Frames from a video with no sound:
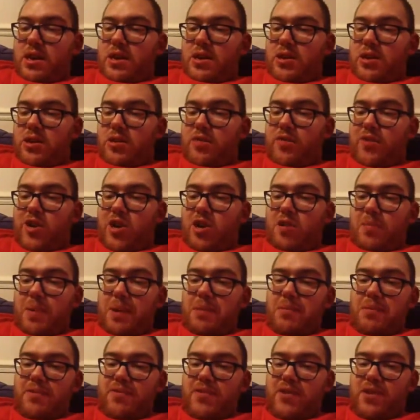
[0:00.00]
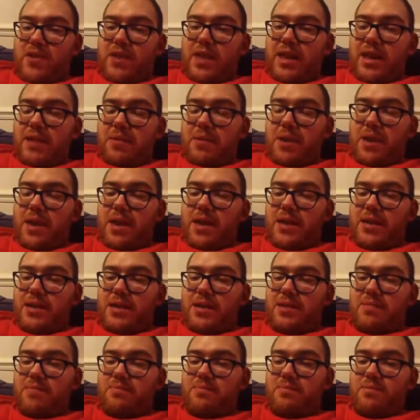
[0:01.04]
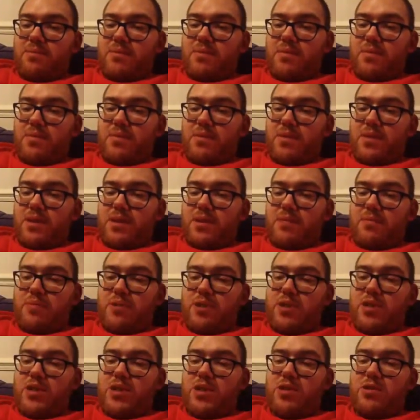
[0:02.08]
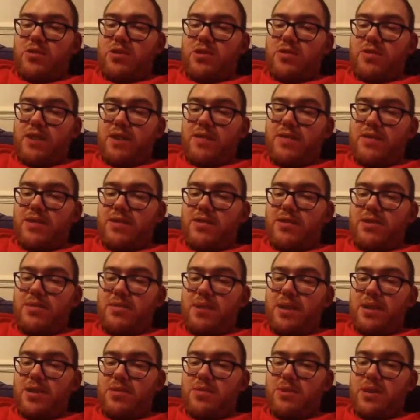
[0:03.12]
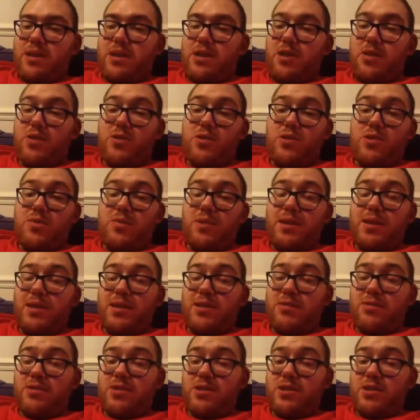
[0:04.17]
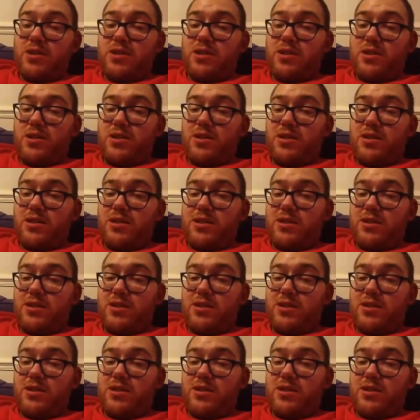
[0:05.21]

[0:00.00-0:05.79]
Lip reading: So if we go back before that, we had the pre-show Survivor Series match where Goldust made his return